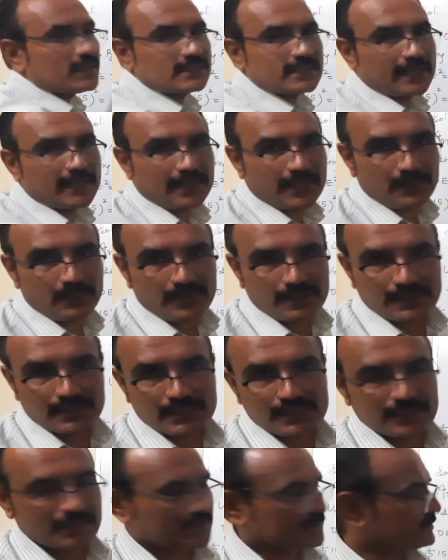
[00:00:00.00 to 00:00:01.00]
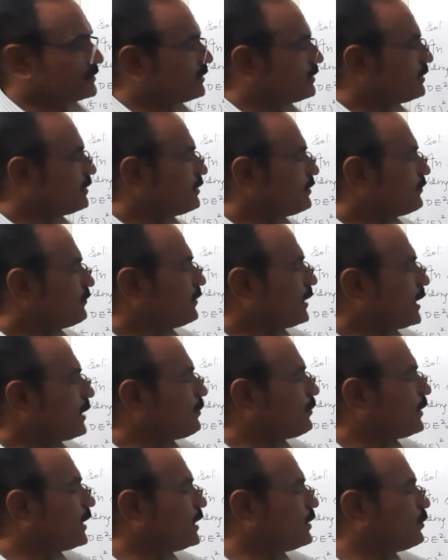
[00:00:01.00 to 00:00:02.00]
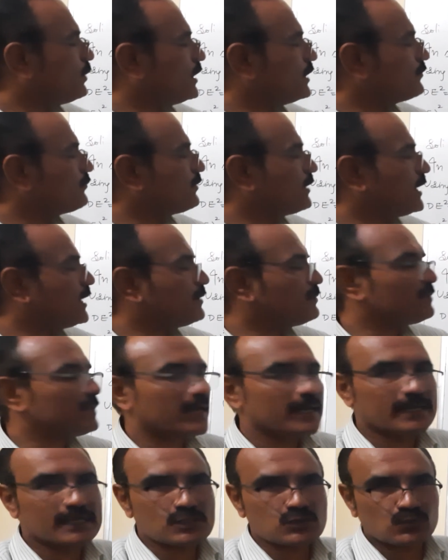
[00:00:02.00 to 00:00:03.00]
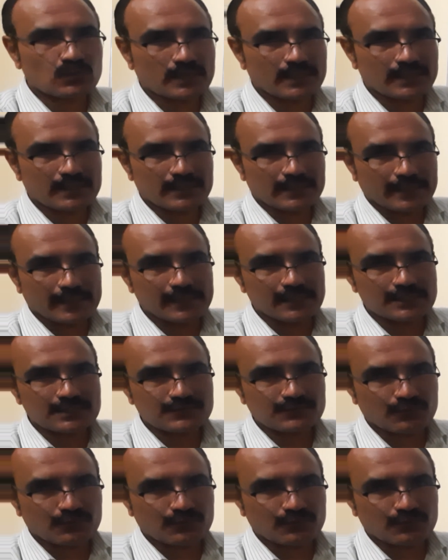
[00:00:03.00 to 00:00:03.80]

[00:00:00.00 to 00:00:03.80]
centimeter this. 5.15 minus 1, it is